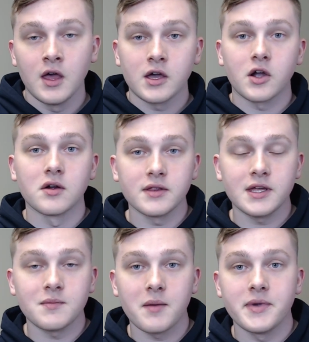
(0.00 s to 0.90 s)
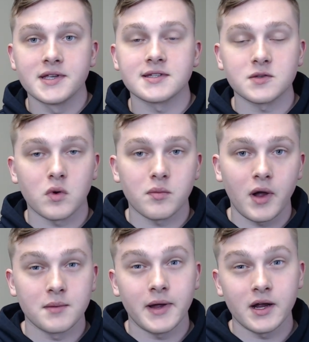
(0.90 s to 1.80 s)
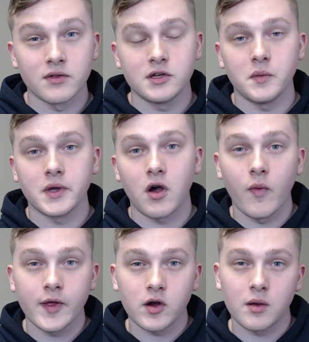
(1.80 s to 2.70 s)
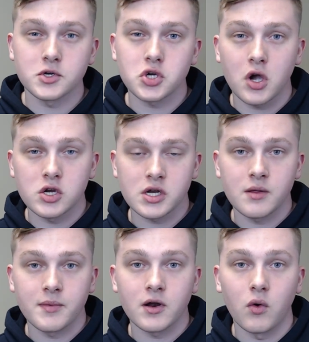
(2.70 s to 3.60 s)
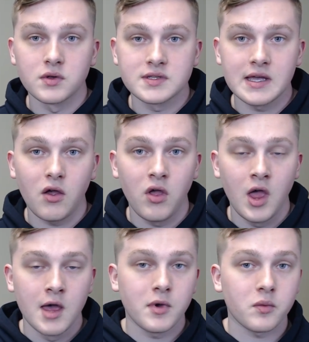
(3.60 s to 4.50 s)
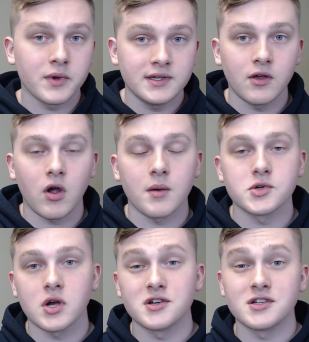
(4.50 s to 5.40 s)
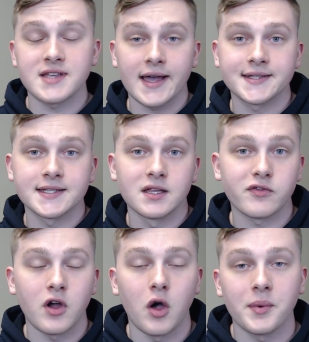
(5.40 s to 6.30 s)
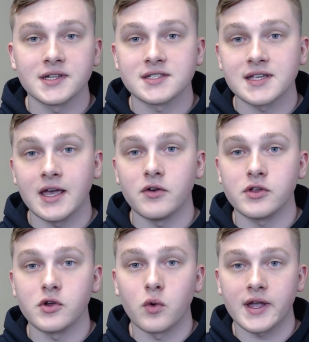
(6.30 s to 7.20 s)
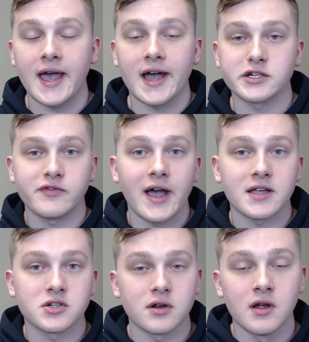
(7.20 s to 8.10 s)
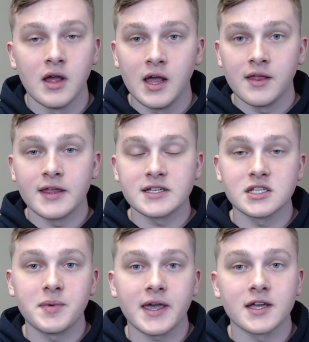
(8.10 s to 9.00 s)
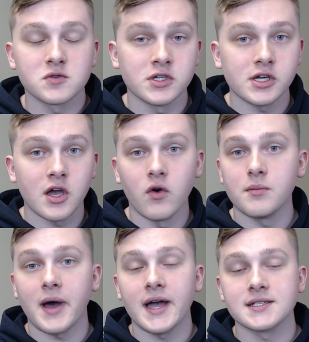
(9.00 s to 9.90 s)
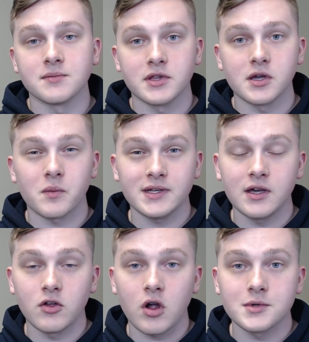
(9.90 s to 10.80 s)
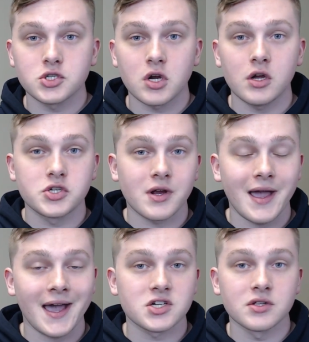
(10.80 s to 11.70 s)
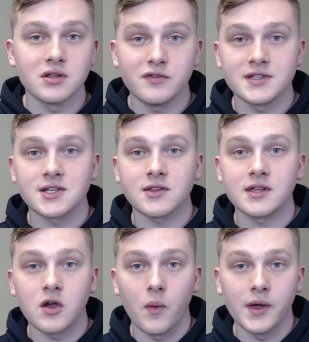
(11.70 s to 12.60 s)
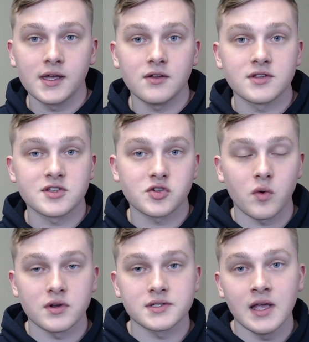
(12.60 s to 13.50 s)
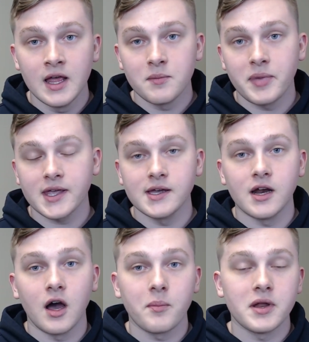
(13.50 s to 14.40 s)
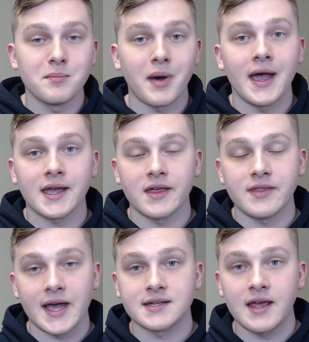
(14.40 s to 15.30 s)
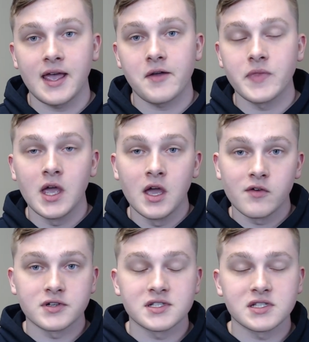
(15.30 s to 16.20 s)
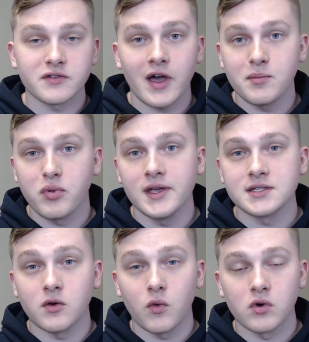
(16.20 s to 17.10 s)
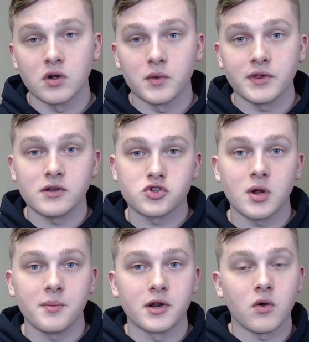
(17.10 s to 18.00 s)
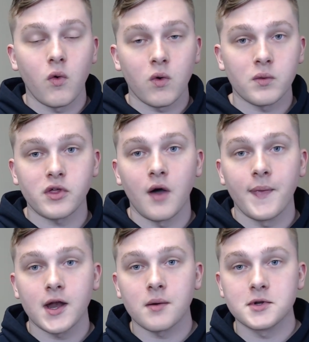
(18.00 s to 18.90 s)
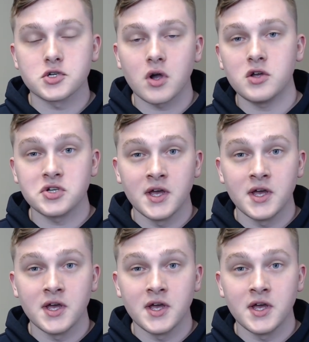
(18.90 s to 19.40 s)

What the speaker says: Currently in my business, we're primarily doing online arbitrage and a bit of wholesale, but retail arbitrage is excellent for helping to scale your cash faster. This is because when you go and buy something retail arbitrage, you're actually physically going into the stores, picking it up, and buying it that day. Versus if I place an order with a distributor or with online arbitrage,